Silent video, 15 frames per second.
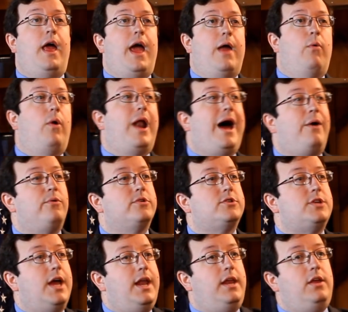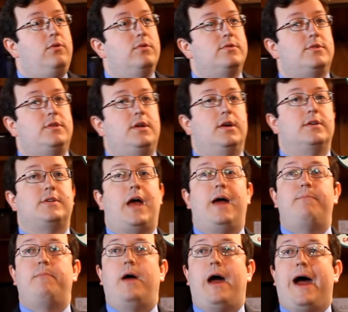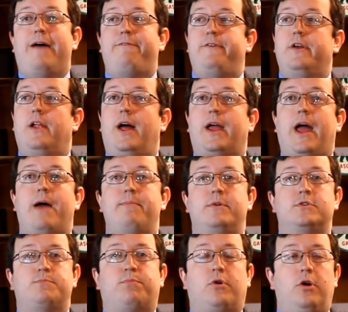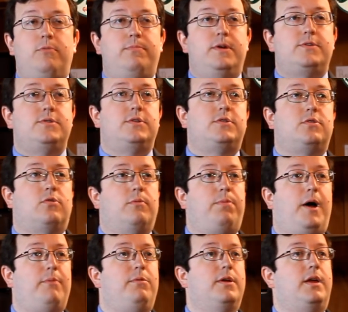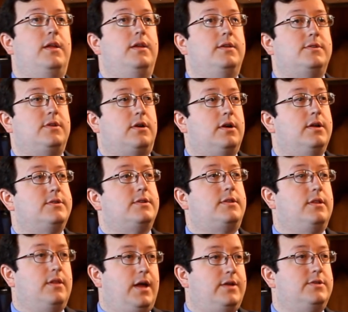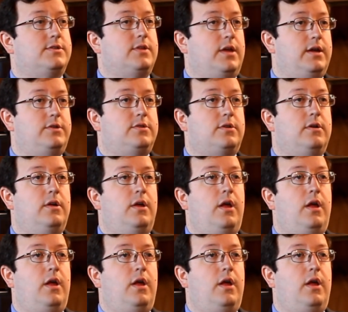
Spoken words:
And what I will say to you is this: I feel like I'm as pro-business a Republican as there is at the legislature.